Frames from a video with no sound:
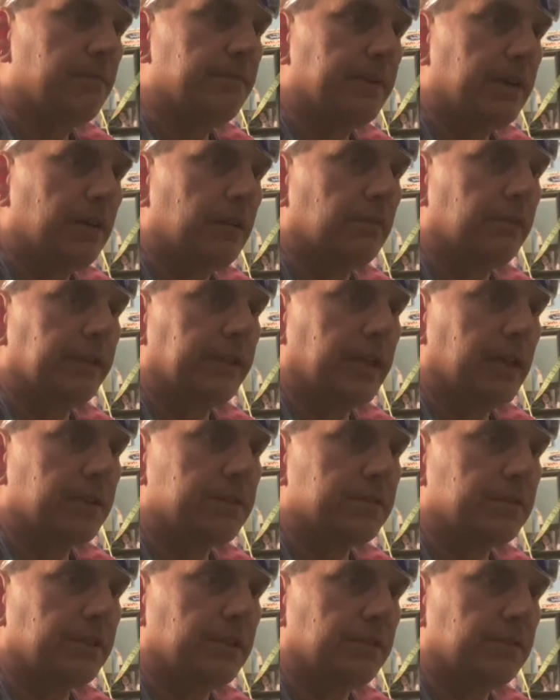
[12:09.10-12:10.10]
veteran,
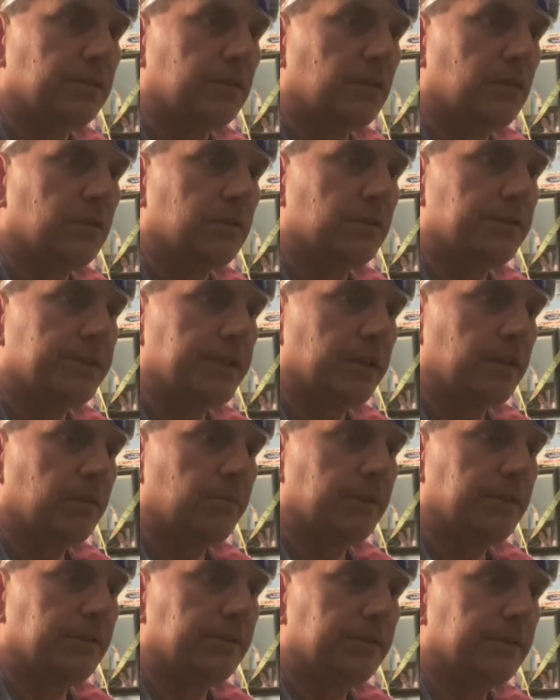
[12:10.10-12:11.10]
actually. He's an older
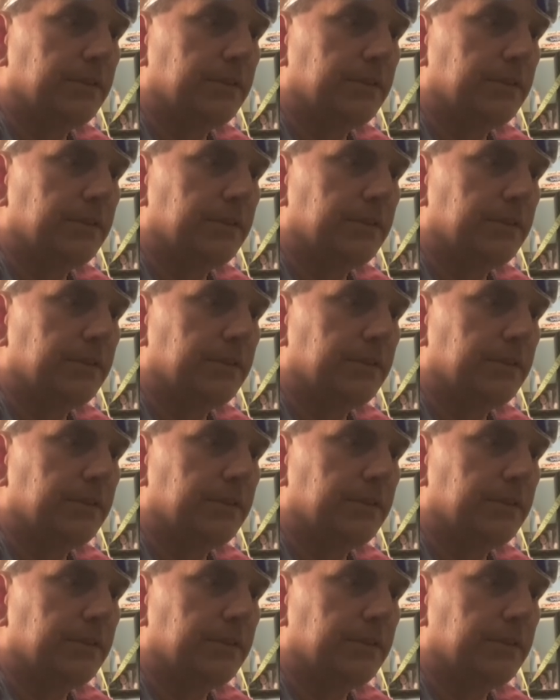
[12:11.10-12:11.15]
gentleman.